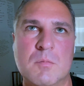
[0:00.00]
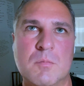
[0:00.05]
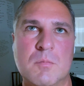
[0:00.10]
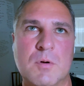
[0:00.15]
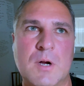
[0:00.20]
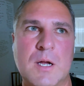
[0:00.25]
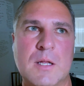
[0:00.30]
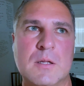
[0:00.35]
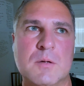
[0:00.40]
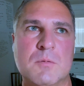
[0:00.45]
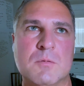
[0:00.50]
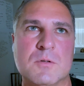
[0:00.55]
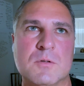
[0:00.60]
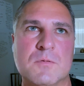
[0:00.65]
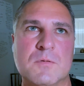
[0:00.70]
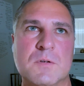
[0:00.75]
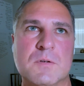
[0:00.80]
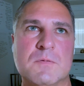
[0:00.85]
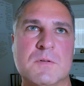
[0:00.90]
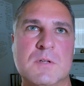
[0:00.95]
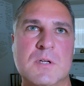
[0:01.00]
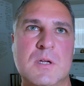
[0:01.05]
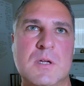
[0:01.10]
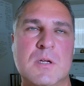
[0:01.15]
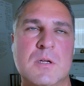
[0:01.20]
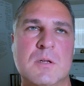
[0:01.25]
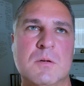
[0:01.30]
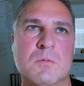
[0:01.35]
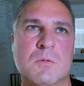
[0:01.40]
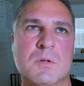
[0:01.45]
Bradley was
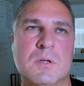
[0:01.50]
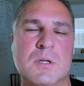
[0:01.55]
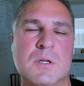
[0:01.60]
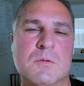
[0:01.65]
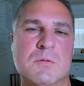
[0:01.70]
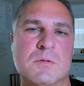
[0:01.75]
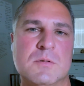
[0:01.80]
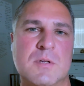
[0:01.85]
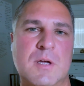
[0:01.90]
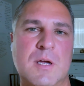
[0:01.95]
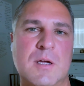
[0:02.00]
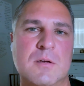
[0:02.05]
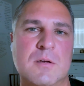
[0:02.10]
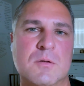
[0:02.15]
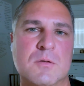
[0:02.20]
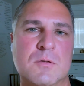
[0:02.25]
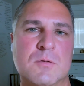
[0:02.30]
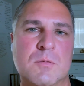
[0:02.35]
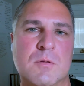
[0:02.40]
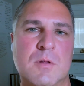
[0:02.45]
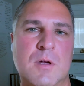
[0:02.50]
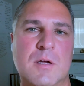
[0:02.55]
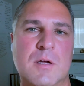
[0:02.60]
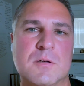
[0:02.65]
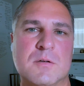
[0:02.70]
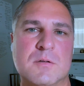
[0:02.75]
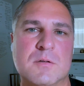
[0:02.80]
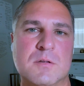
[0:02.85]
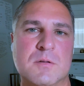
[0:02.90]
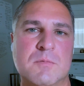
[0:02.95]
15 when he was diagnosed with
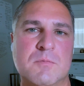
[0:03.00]
Hodgkin's